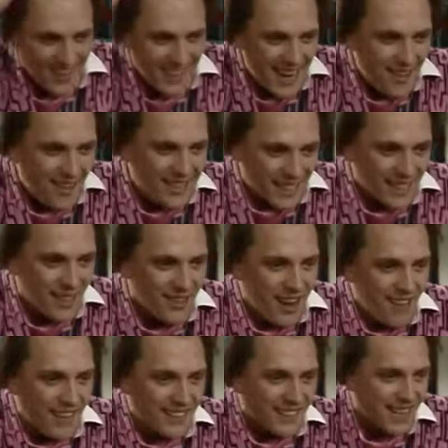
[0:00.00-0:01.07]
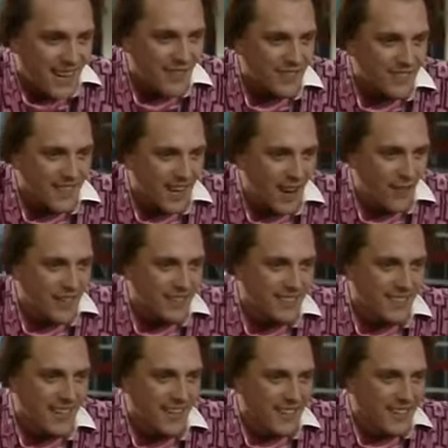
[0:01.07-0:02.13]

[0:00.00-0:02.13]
I know it. I do know it. I know it. I know this.